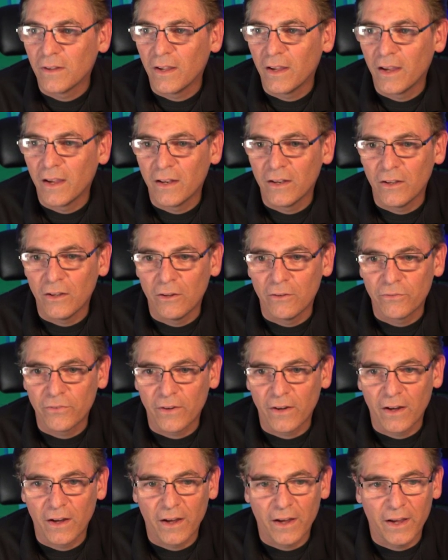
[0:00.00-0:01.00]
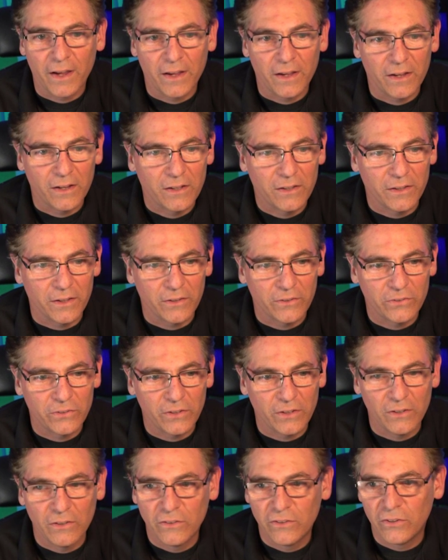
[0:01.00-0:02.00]
And if I click
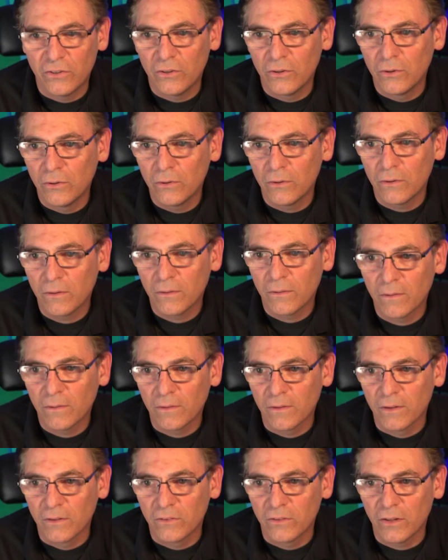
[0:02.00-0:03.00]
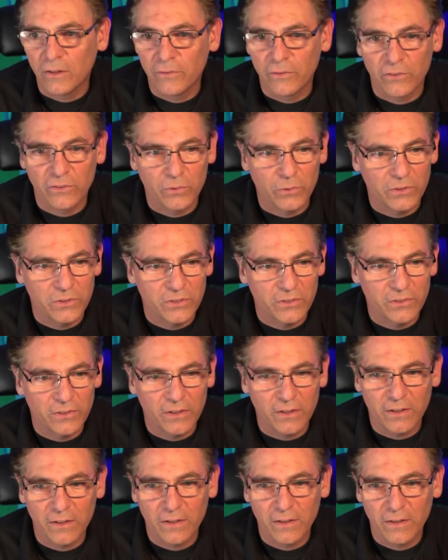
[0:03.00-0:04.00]
scene two, let's see if it switches
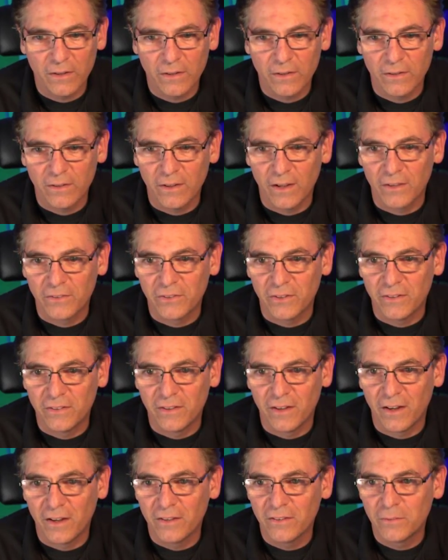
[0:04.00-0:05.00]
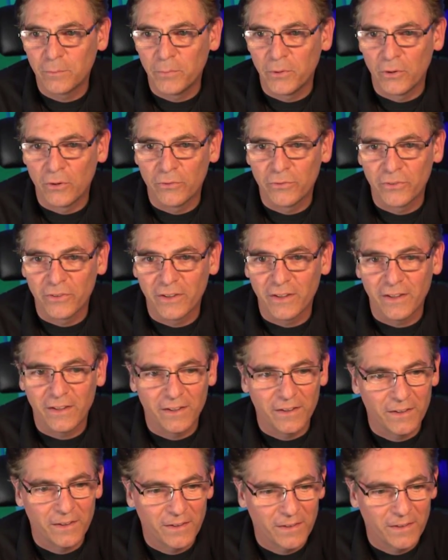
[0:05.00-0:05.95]
it. Yes, it does beautifully.